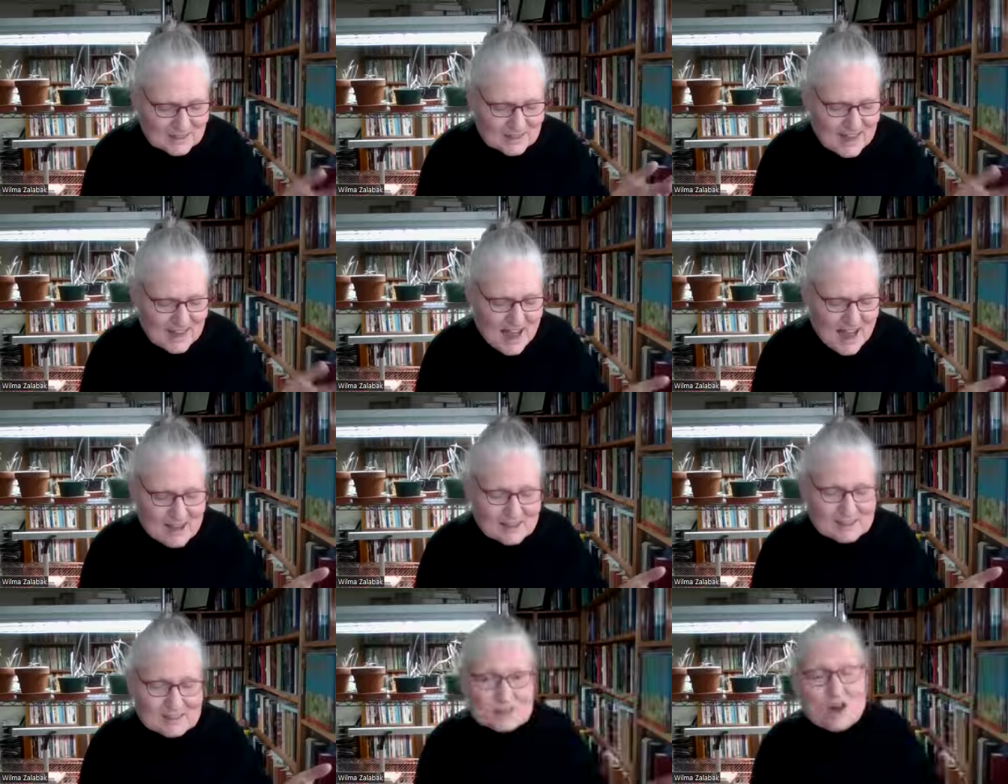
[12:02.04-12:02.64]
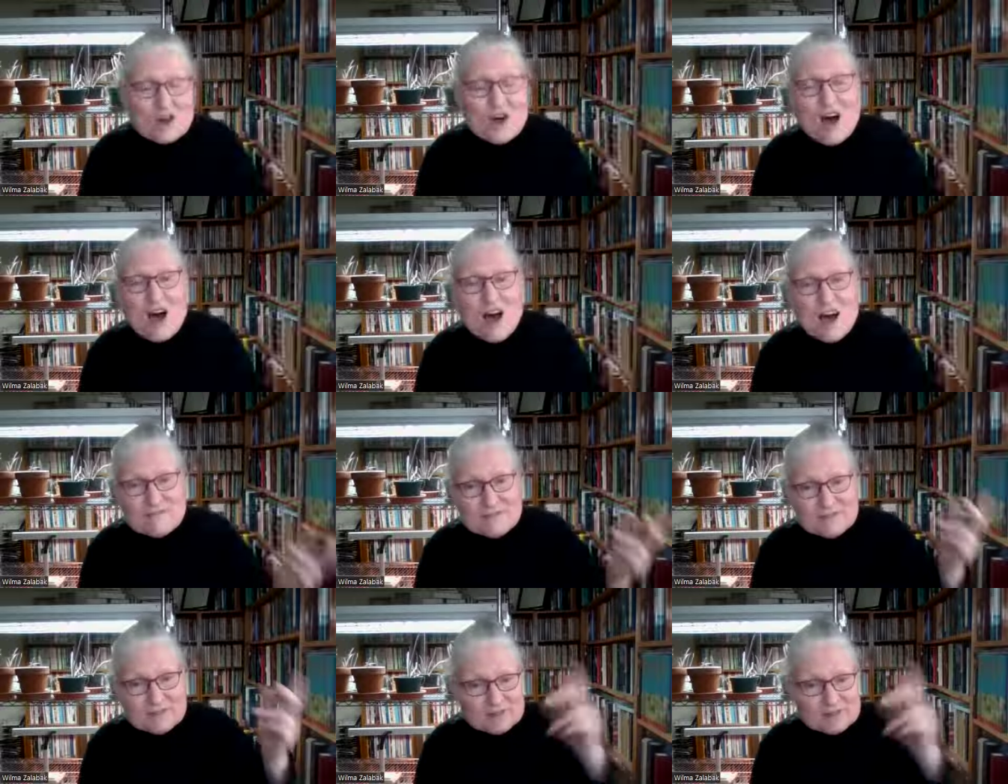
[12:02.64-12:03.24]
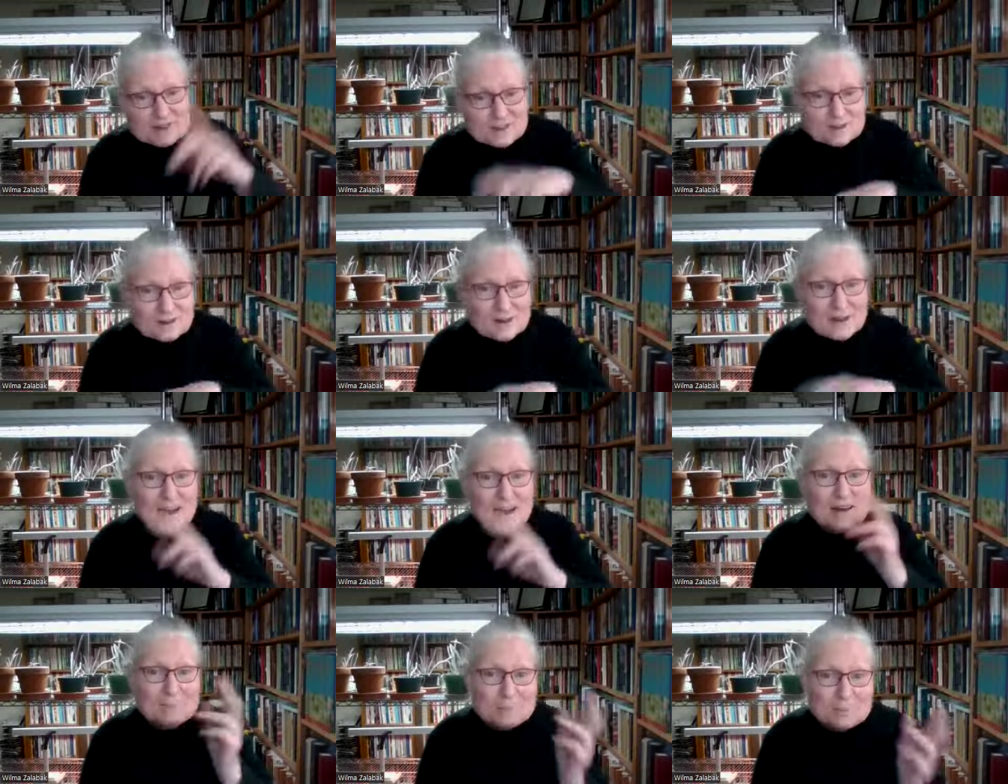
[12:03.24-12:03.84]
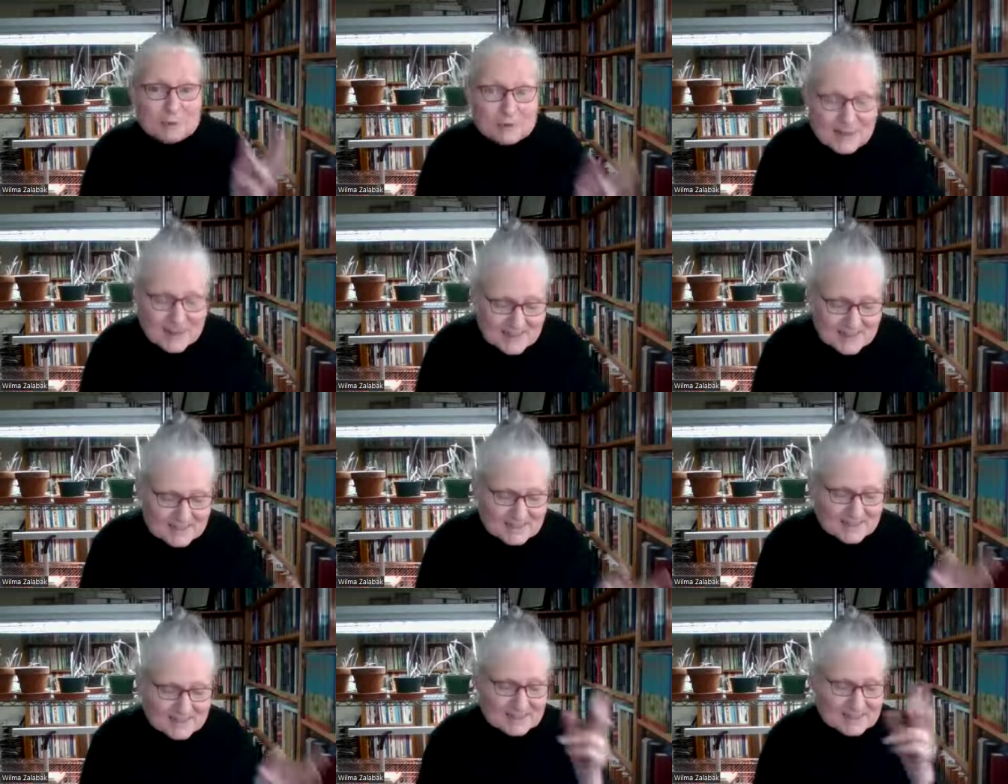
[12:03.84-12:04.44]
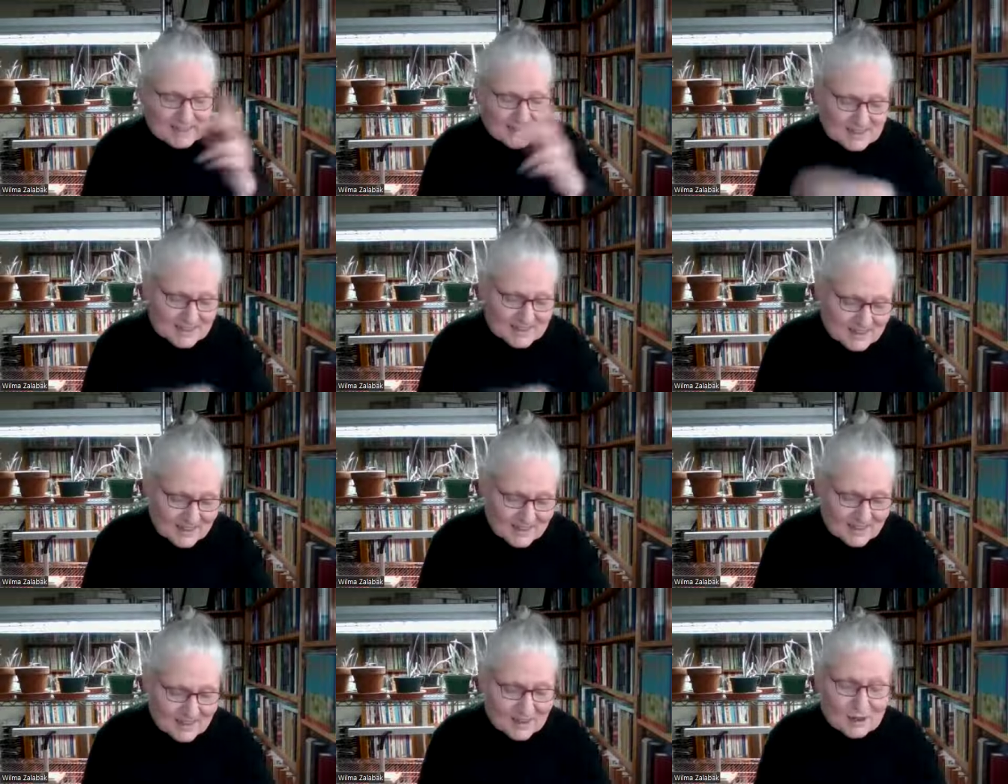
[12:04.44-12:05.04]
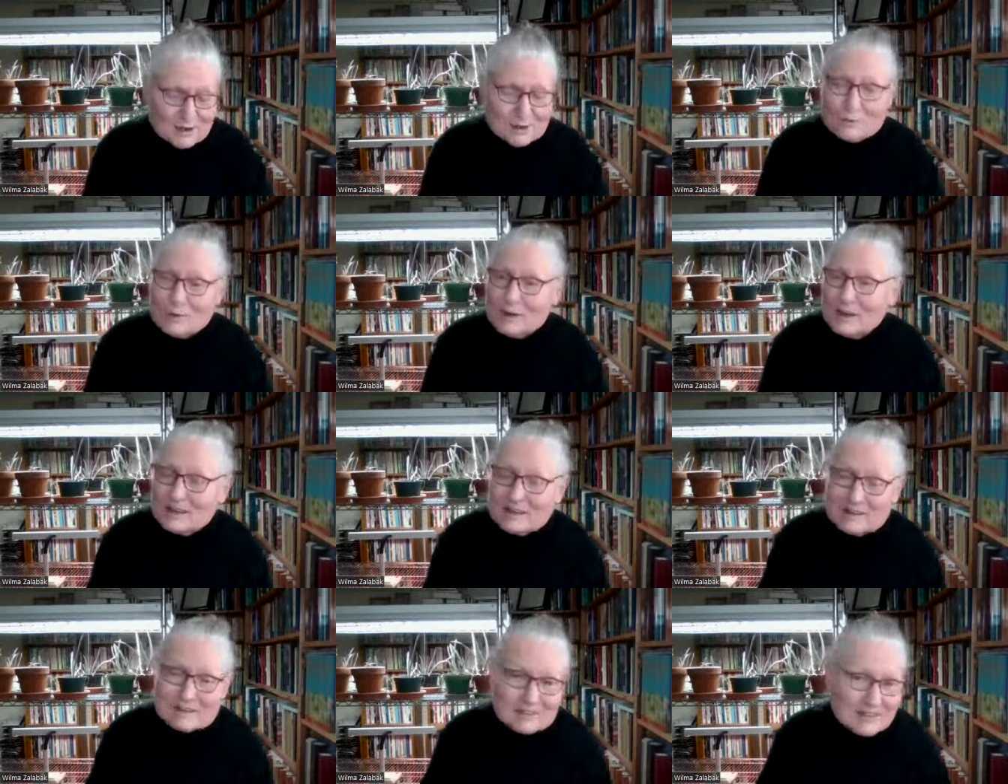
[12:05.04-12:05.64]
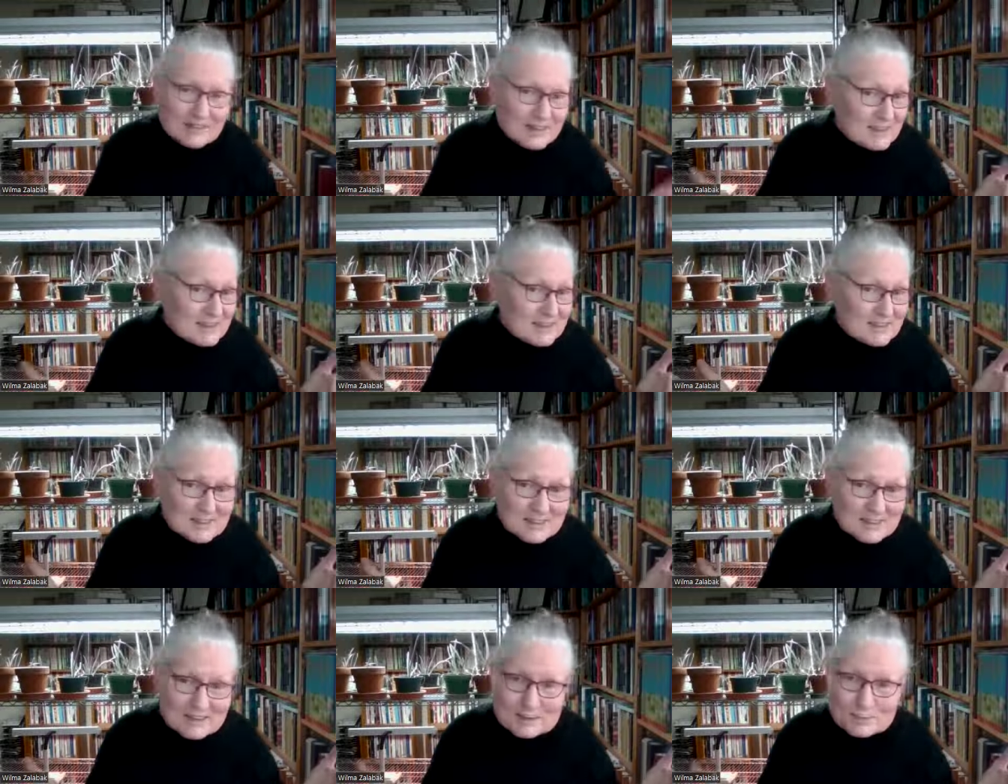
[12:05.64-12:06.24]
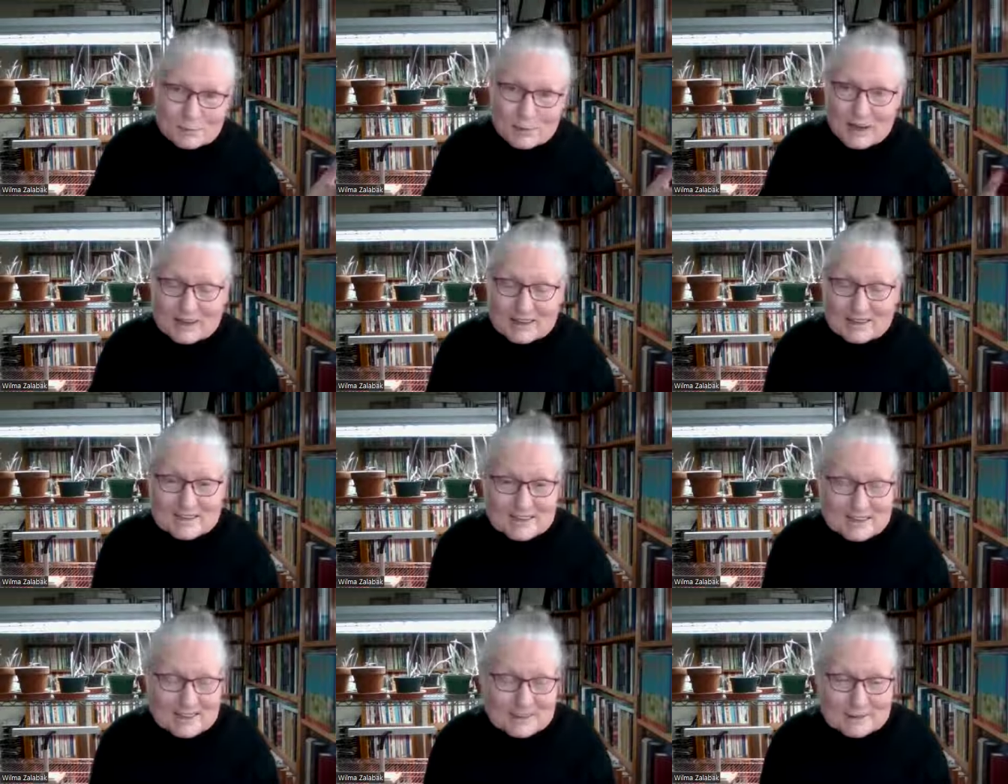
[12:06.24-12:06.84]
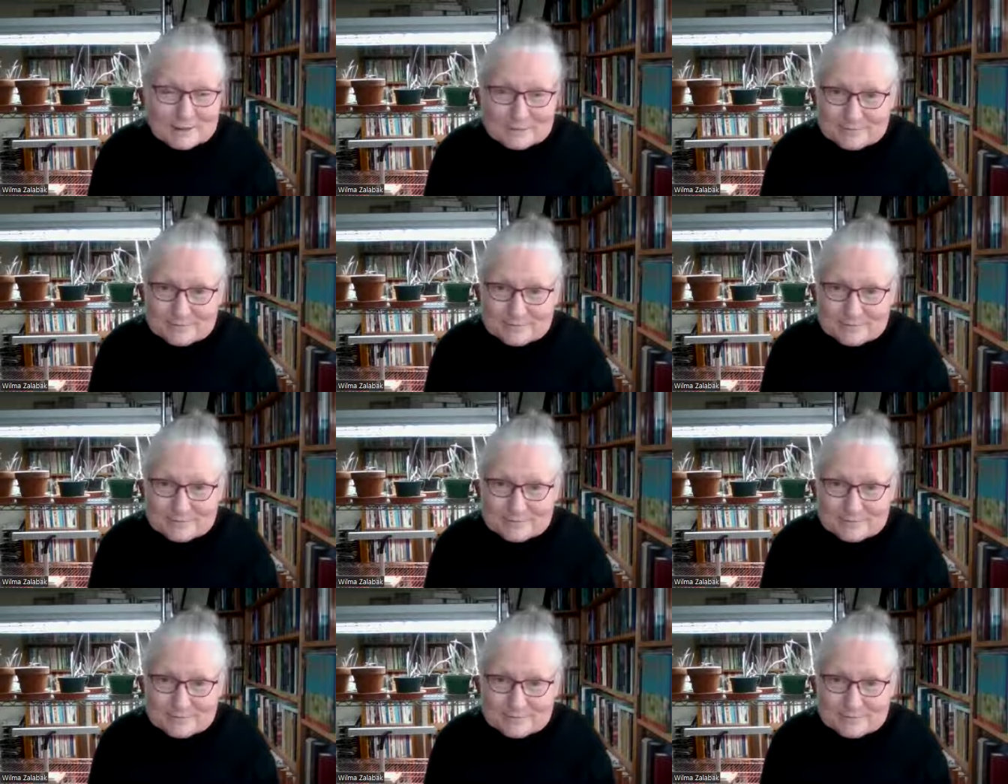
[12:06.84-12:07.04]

and last often trade places when least expected.